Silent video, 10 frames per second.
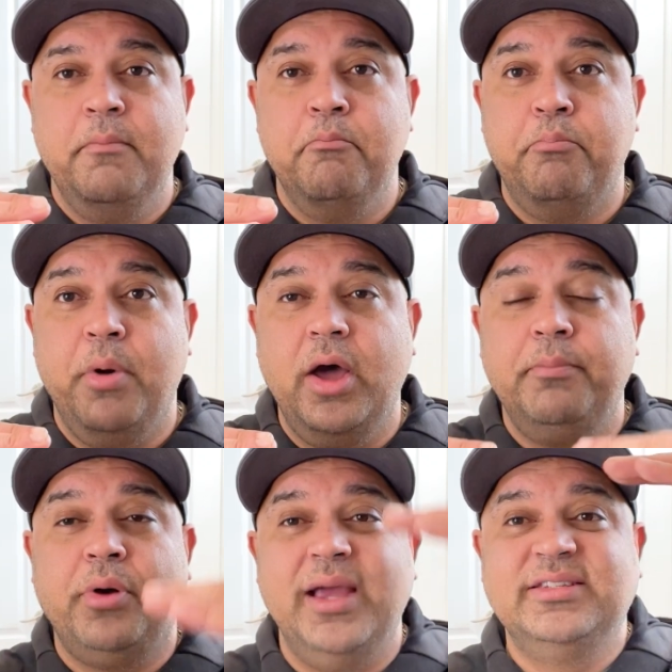
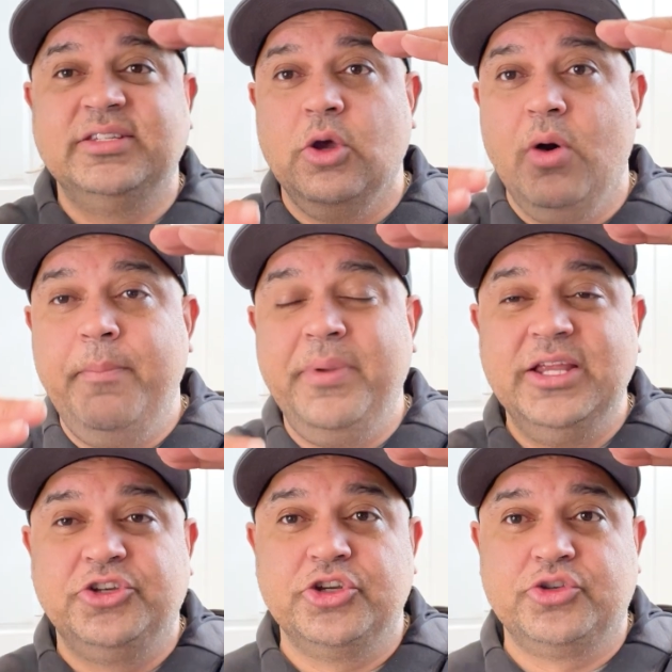Bond prices go up,
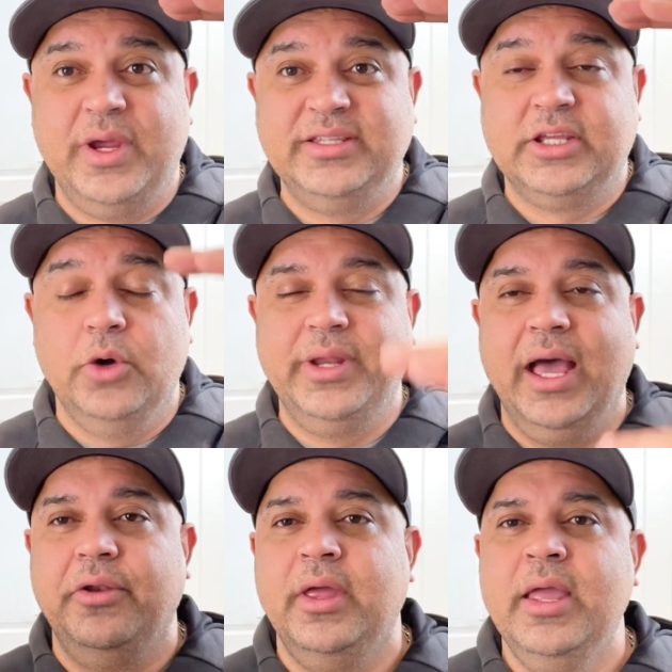interest rates go
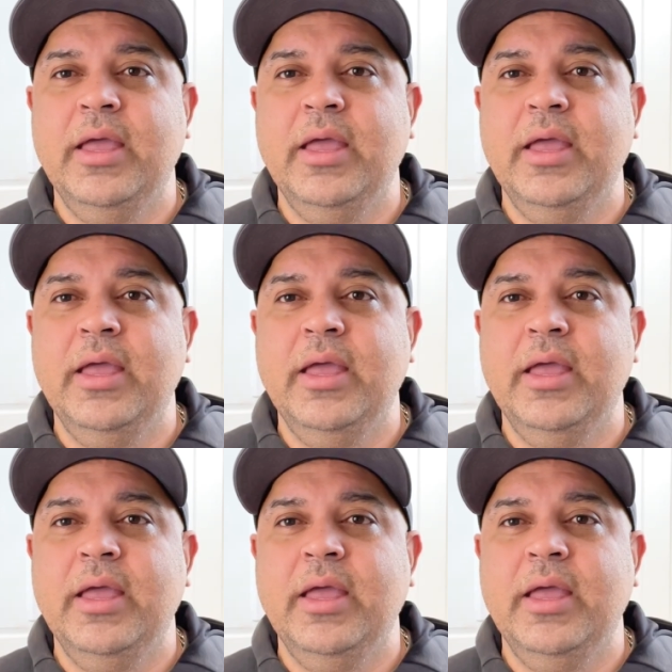down.